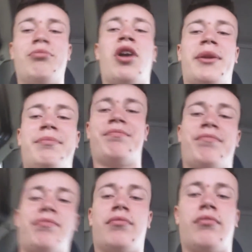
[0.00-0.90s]
my
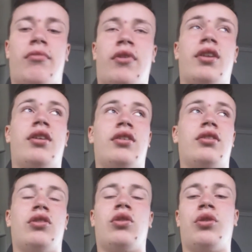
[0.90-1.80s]

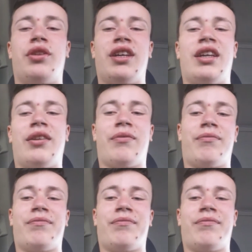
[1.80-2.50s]
holiday.